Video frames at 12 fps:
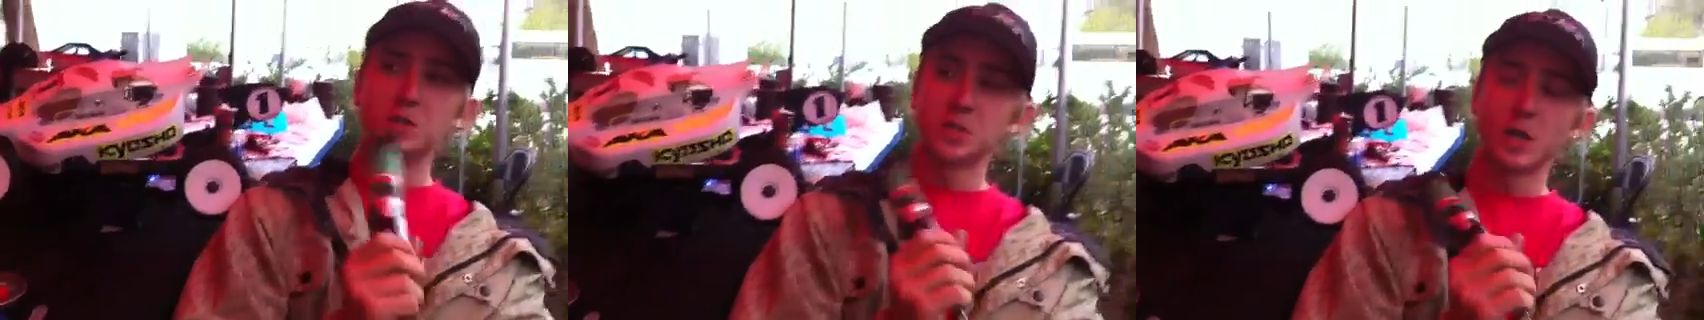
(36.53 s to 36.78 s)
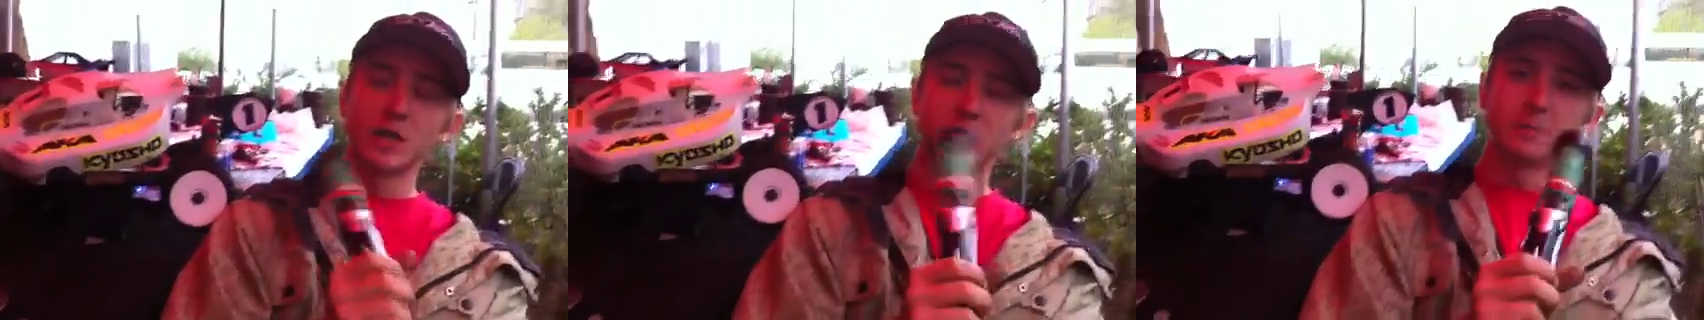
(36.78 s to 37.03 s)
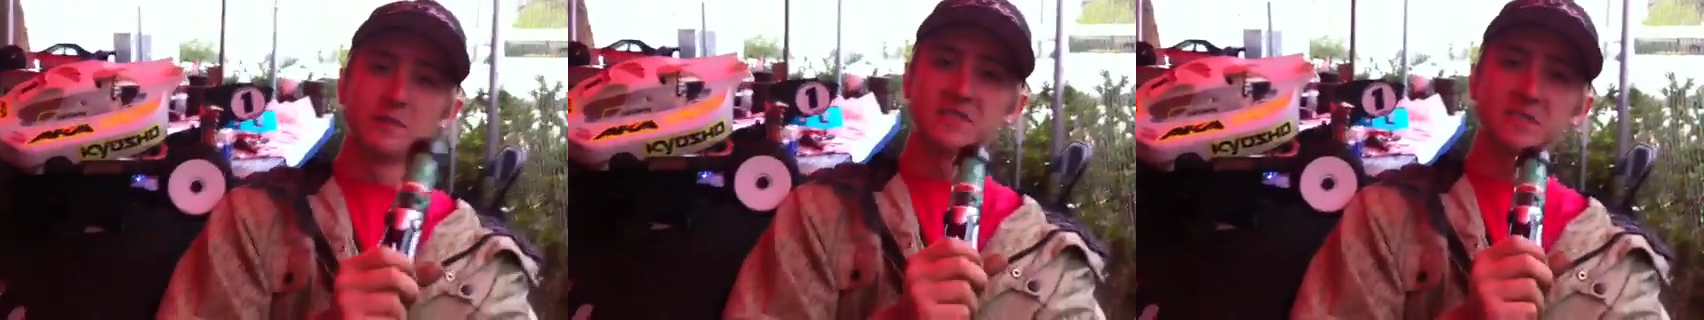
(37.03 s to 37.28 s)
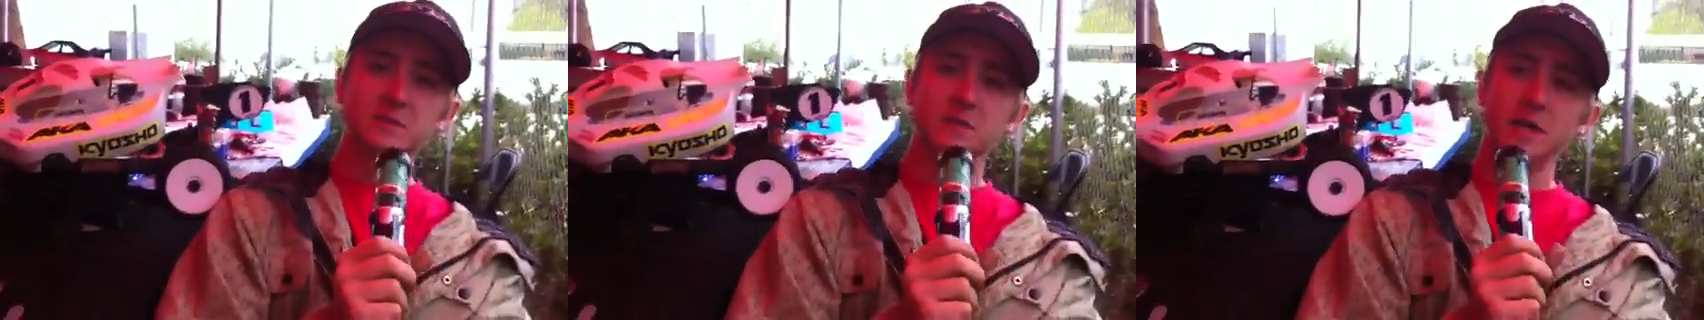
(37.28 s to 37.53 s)
Just got to keep a,
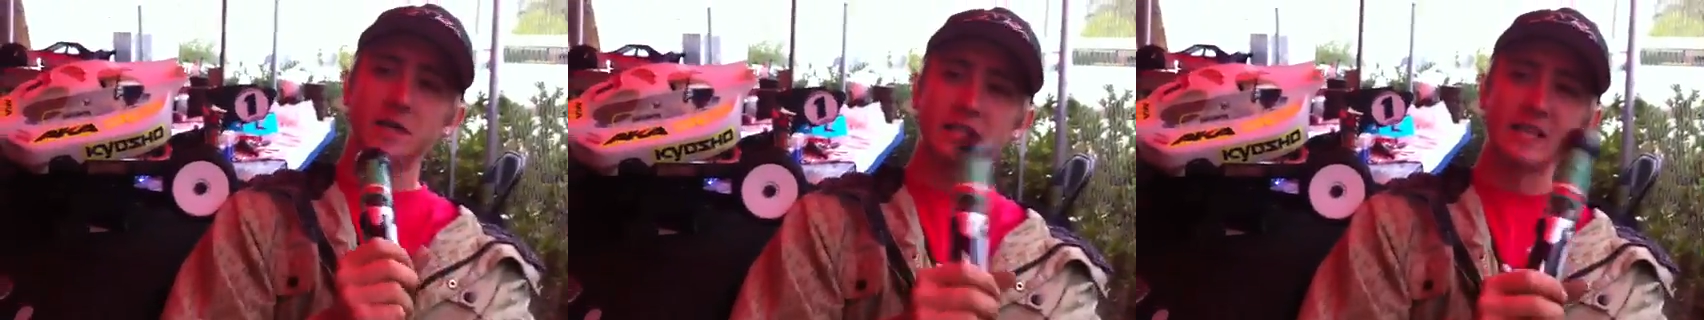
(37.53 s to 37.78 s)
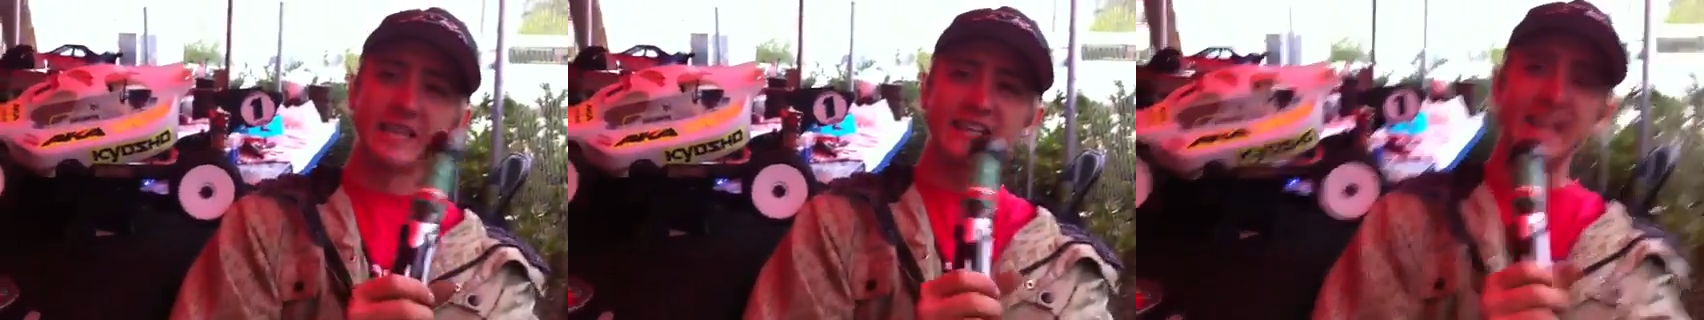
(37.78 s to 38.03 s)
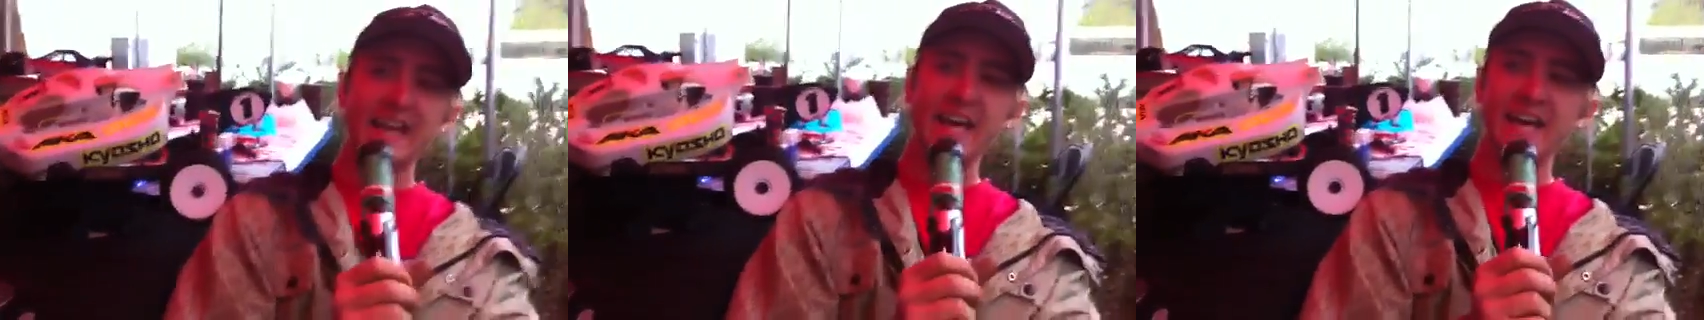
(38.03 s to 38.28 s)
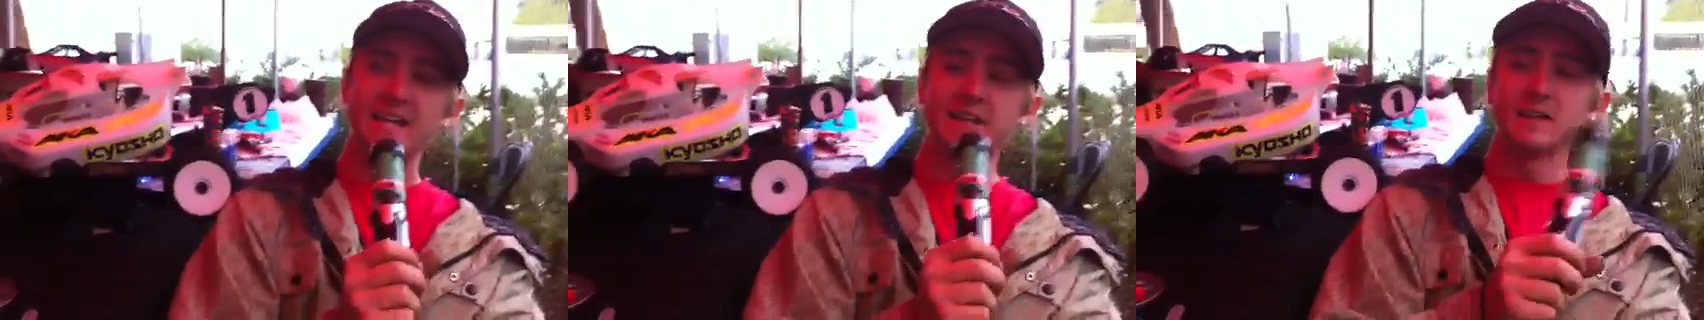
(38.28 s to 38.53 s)
a, clean
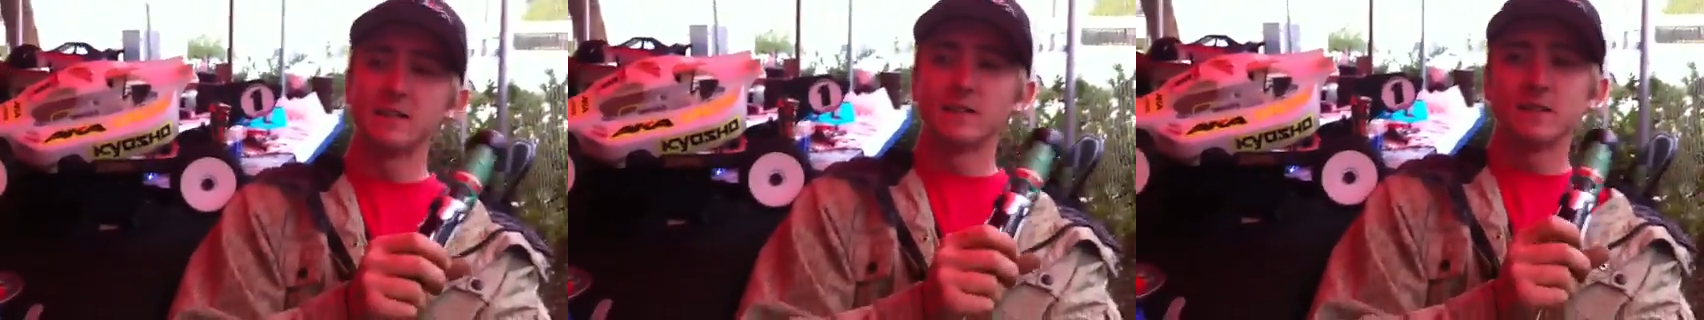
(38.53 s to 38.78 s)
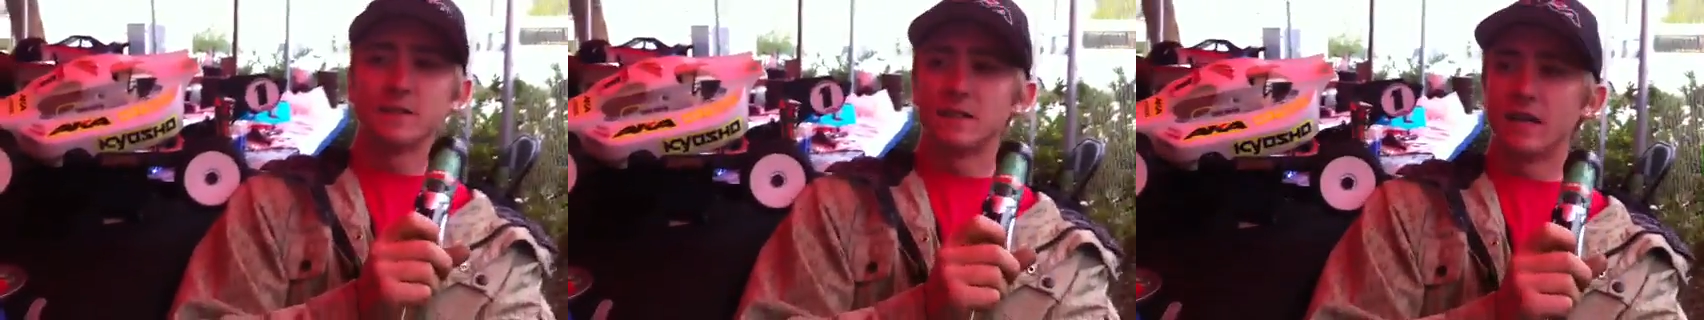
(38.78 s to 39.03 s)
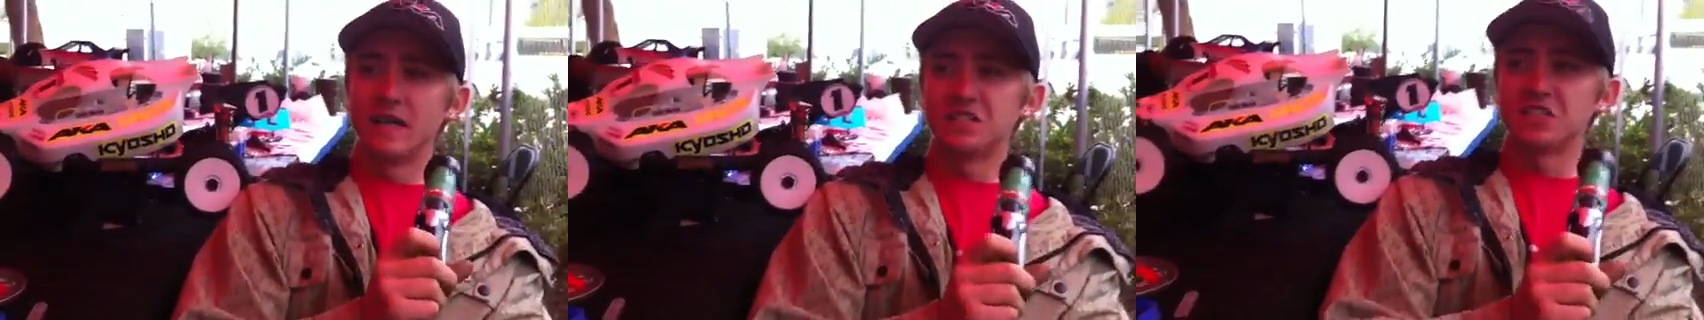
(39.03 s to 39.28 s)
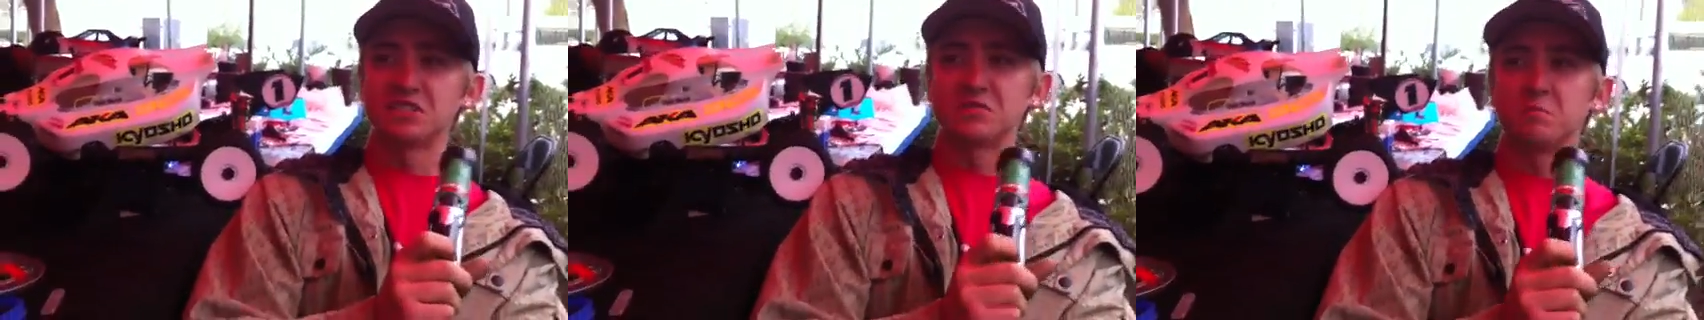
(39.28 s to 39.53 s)
head and
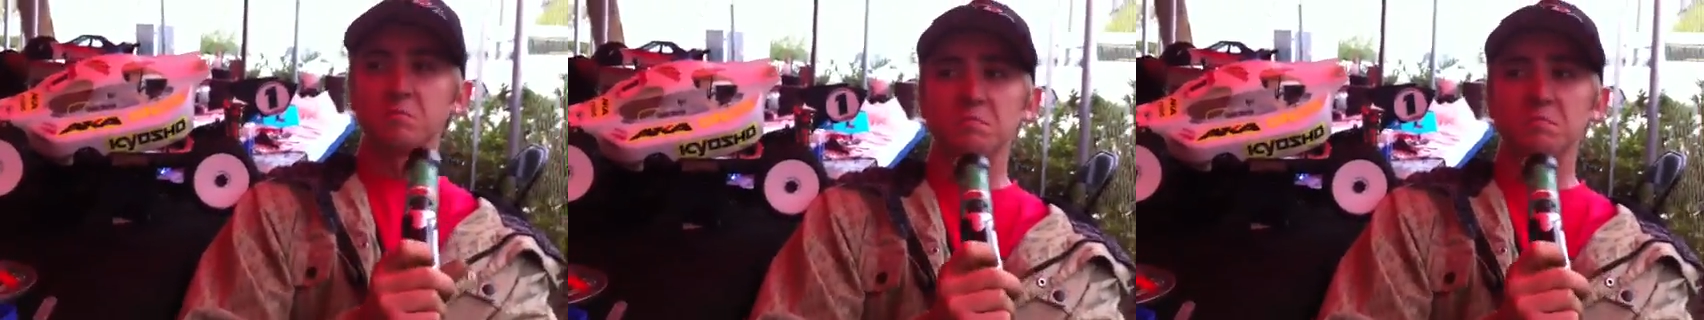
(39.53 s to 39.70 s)
just